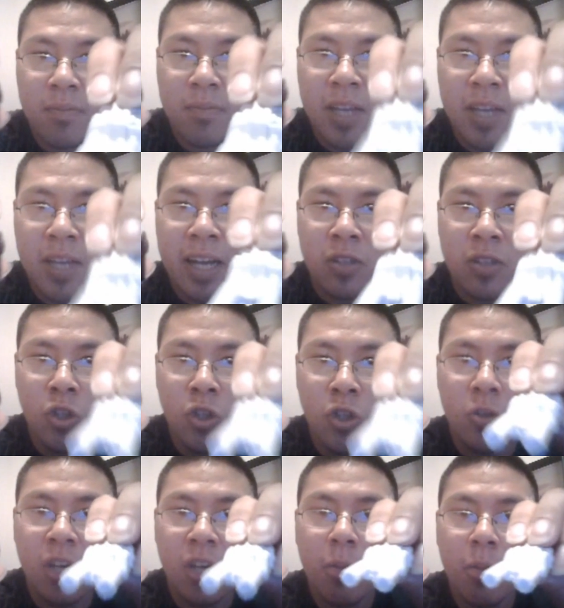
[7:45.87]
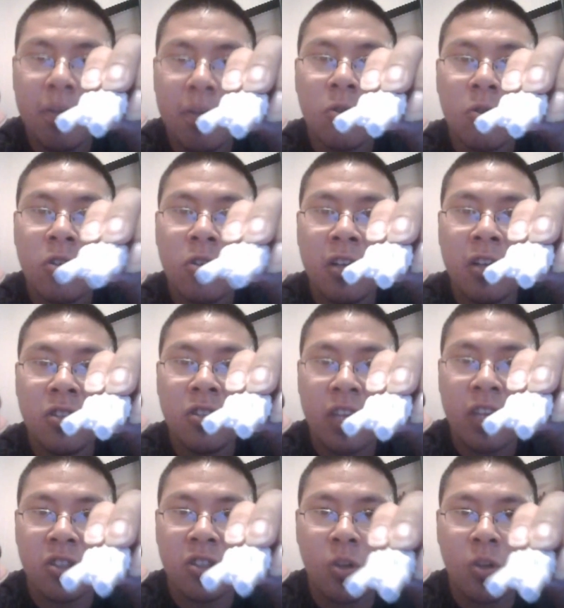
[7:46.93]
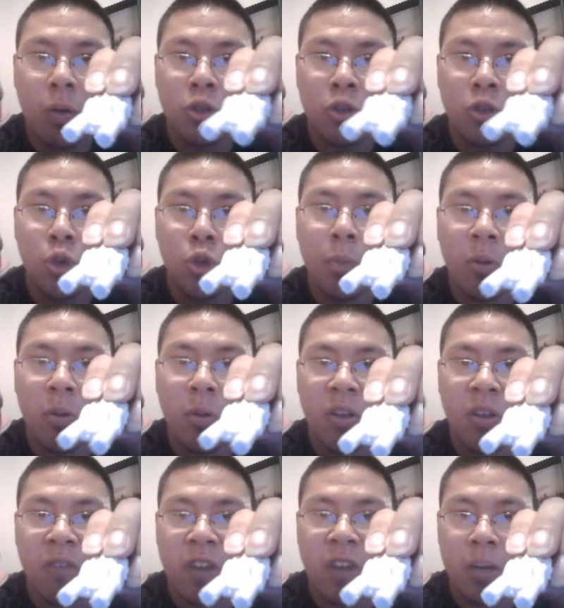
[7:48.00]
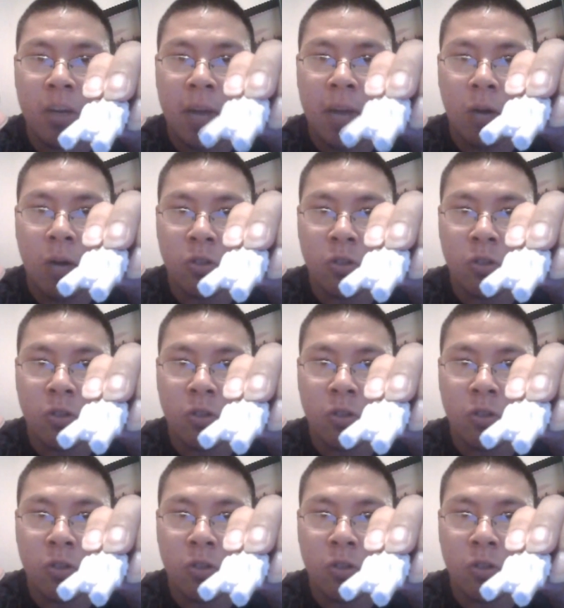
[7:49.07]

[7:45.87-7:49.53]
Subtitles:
yeah, 2 double-barreled guns, that's quadruple the firepower.